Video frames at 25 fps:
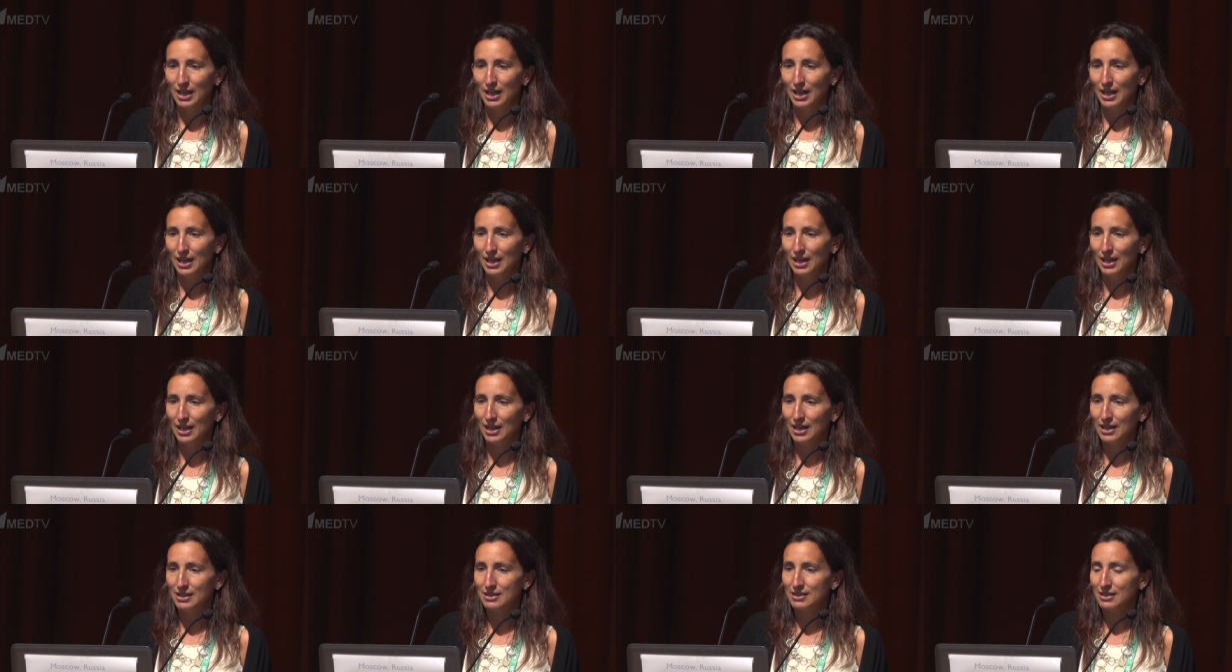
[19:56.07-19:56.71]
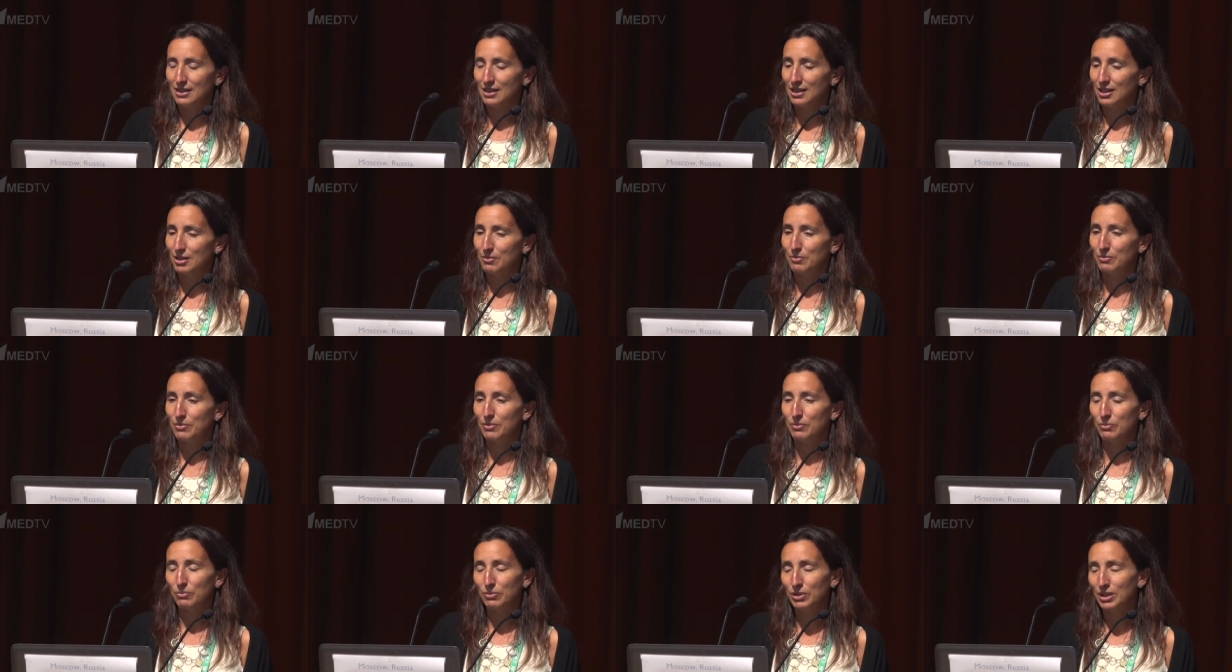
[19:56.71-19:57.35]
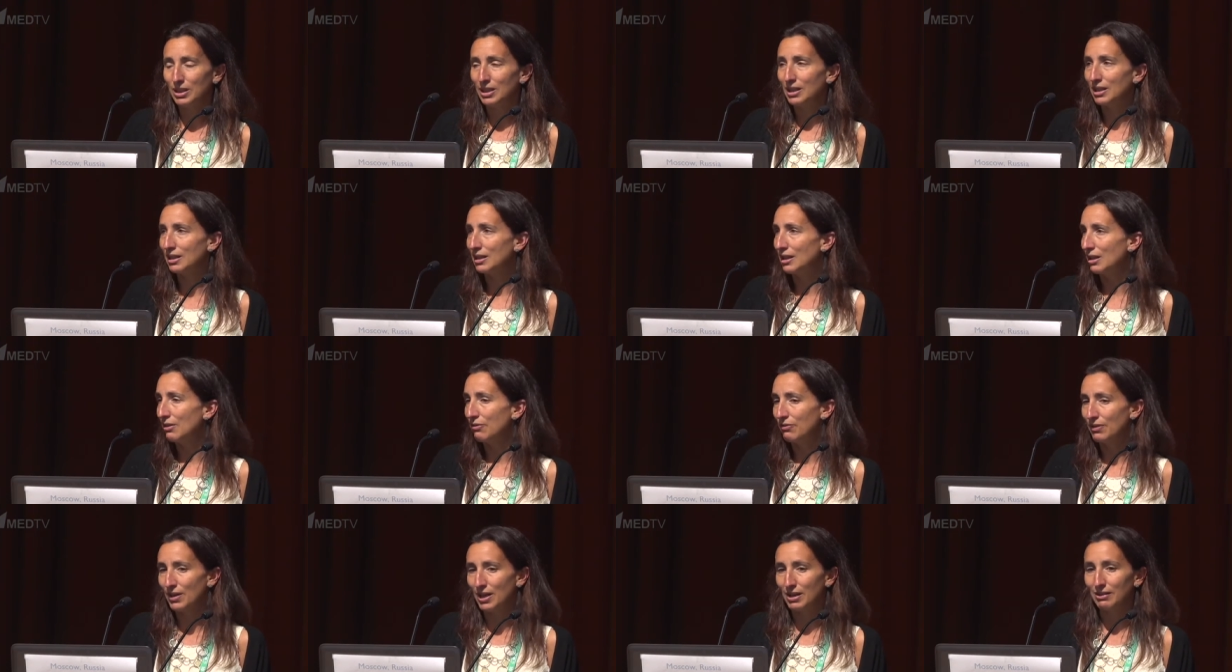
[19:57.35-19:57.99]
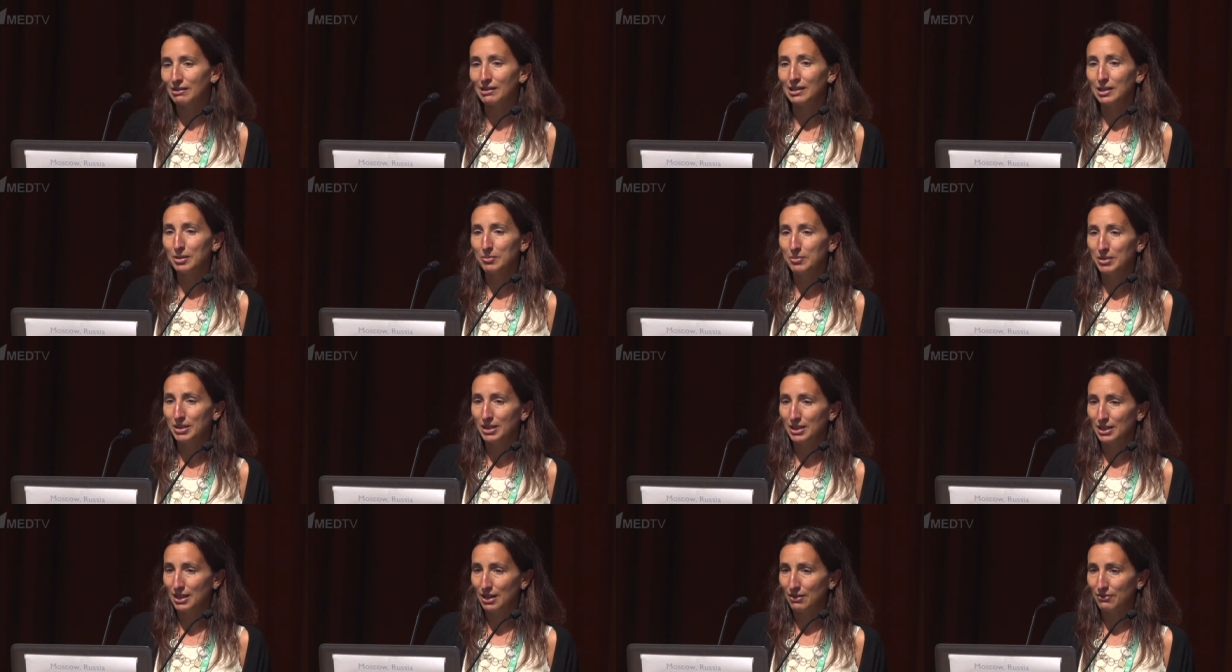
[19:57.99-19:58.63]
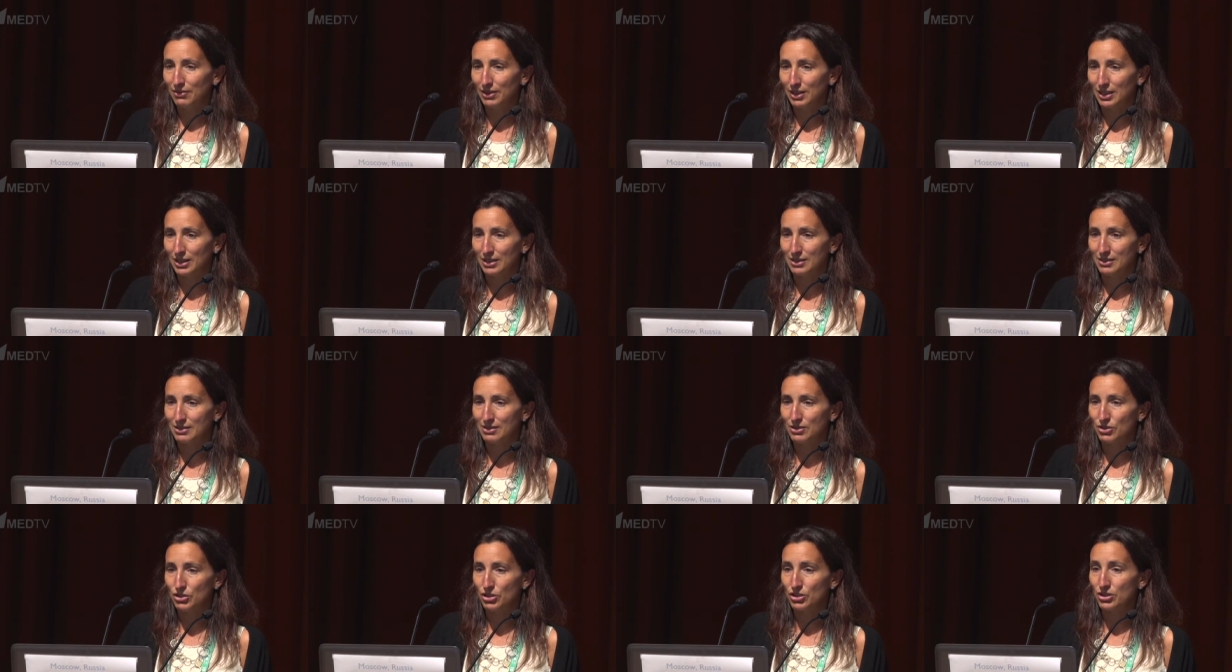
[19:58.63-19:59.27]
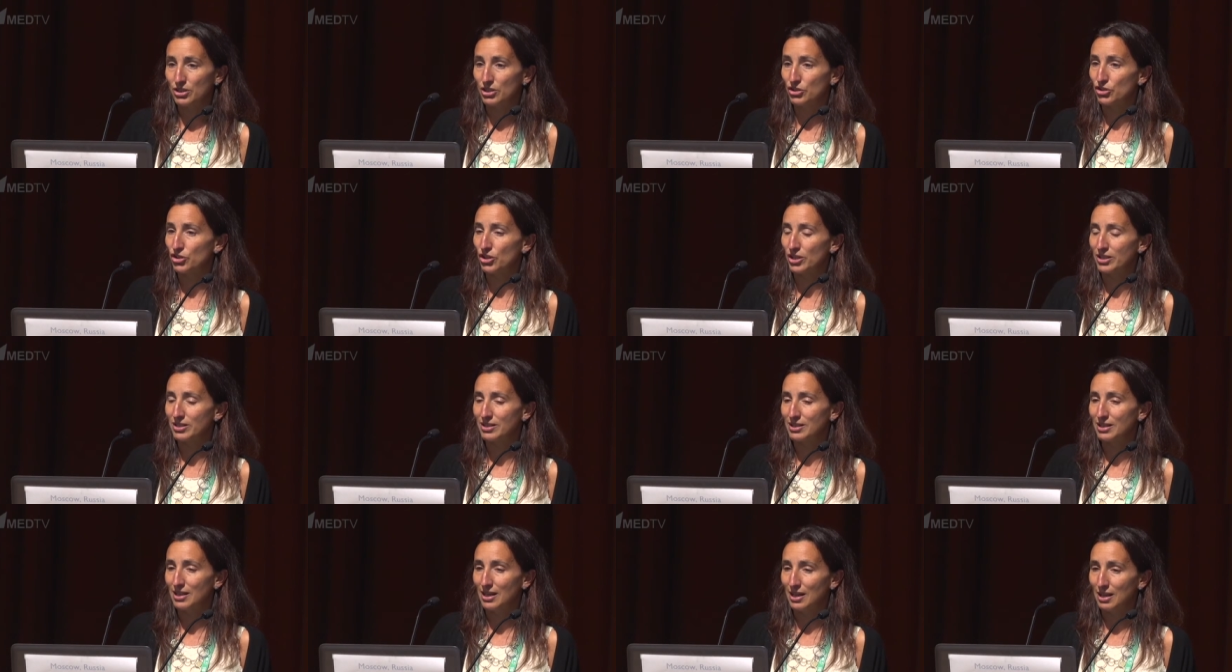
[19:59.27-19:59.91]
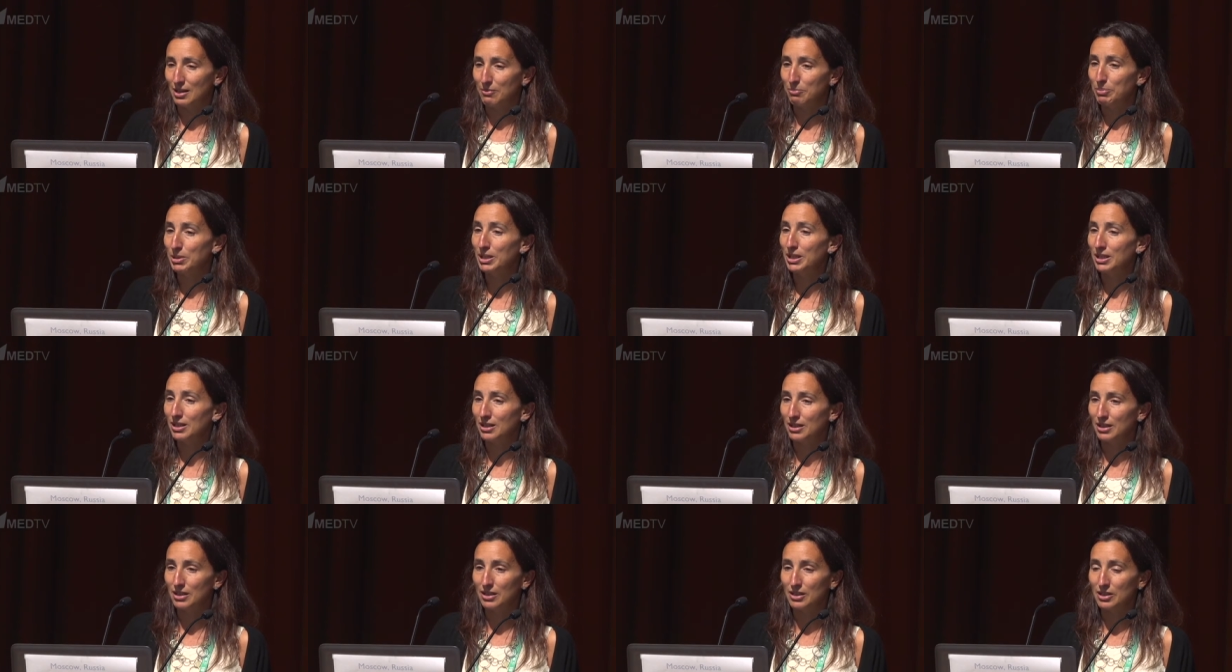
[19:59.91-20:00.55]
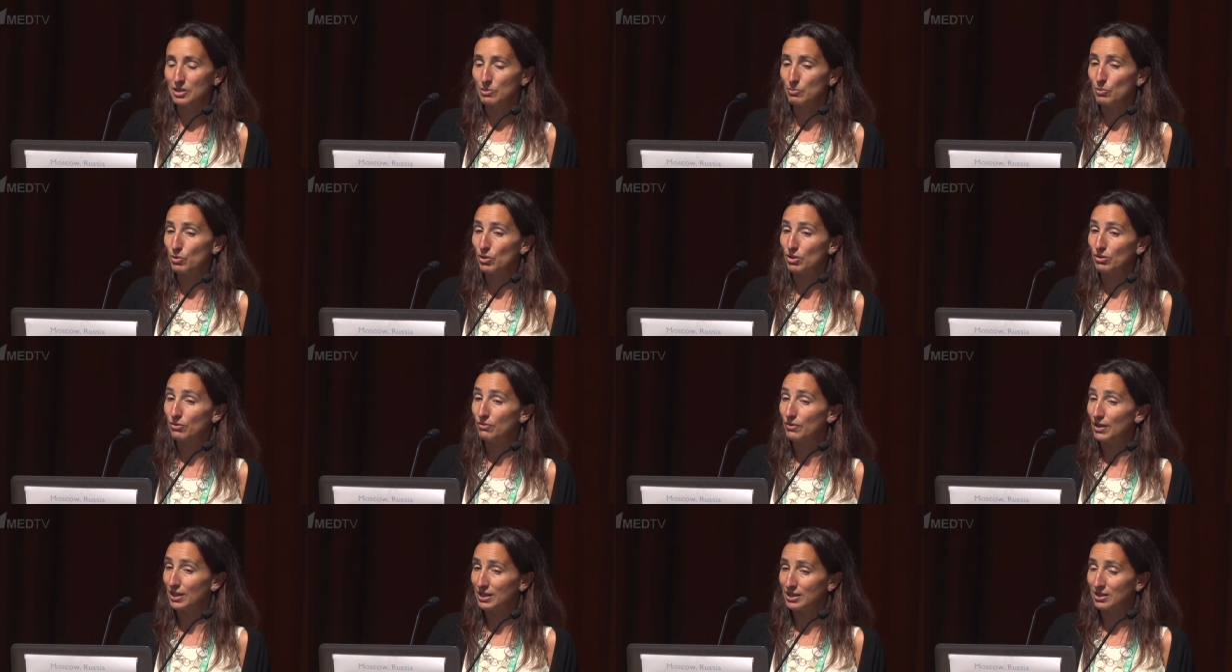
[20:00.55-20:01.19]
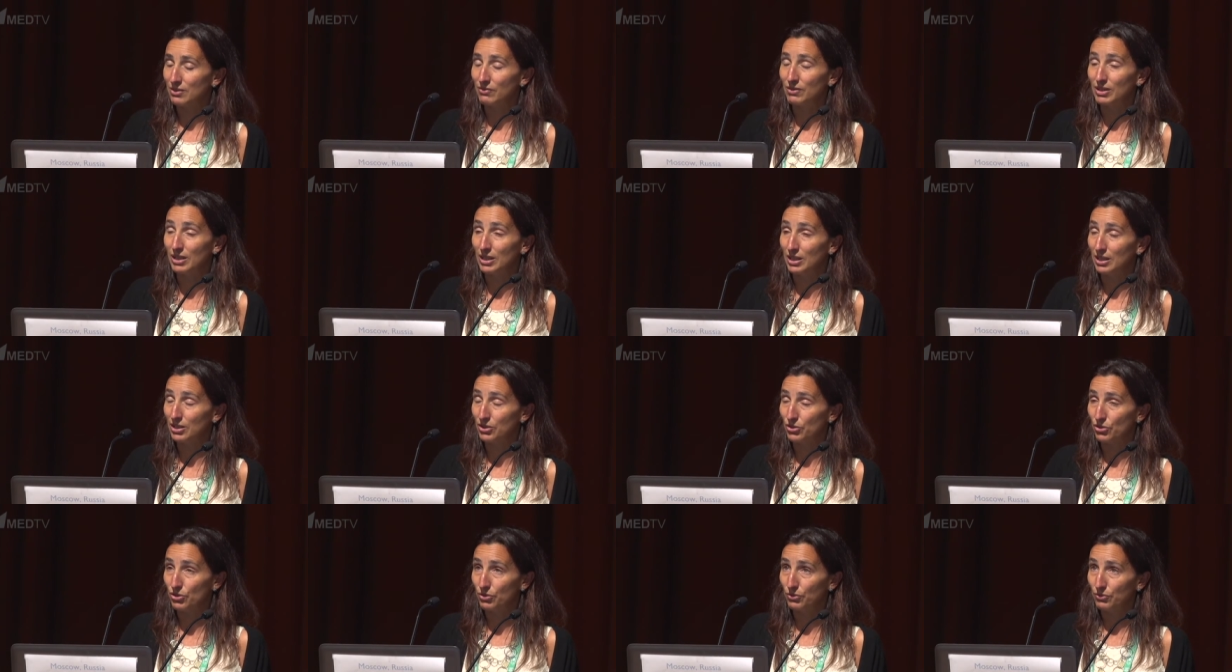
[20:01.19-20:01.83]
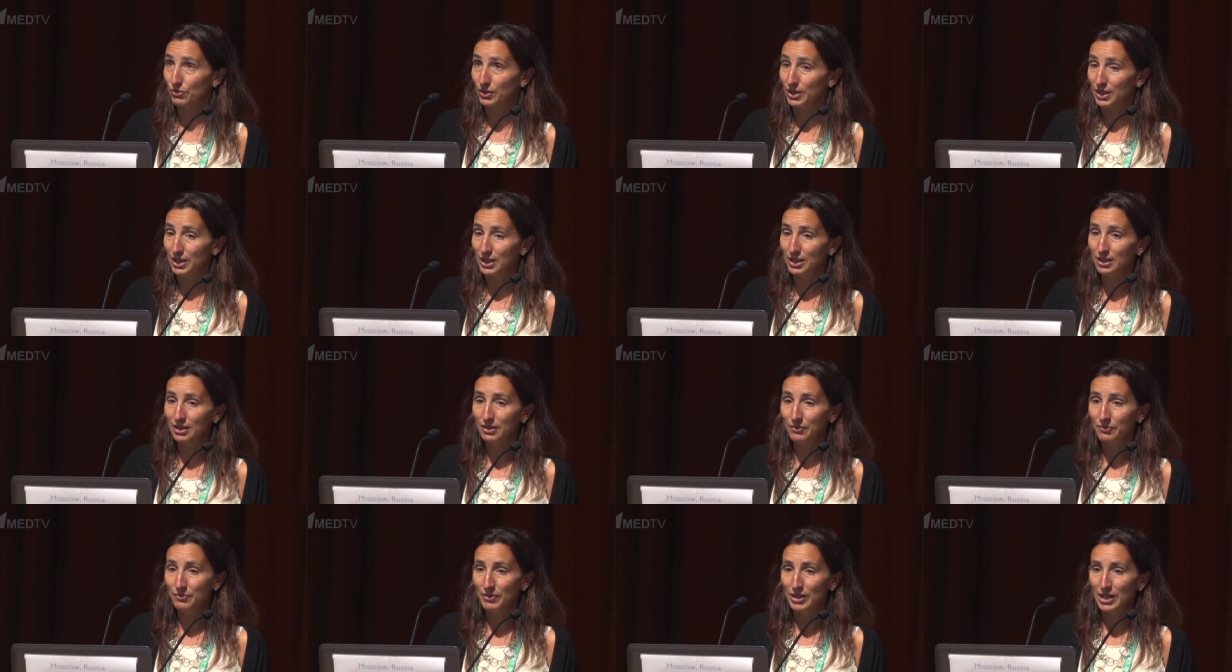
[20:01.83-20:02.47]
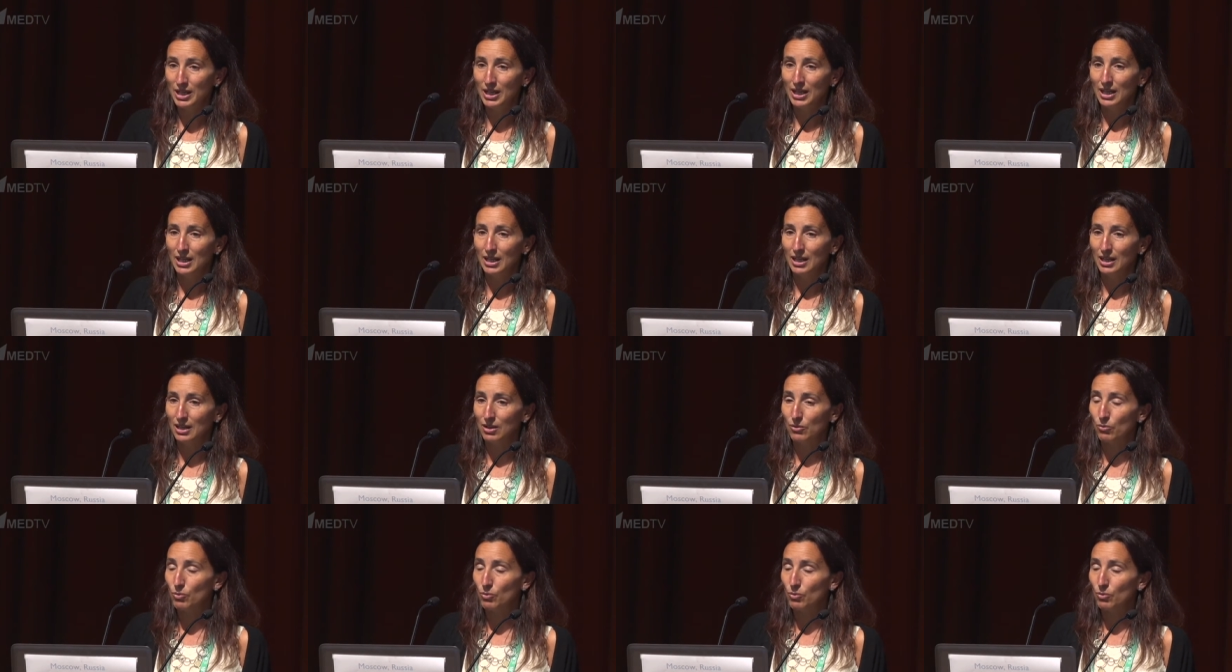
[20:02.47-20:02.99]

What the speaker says: And really, they found limited evidence to suggest that PN is more effective than enteral feeding in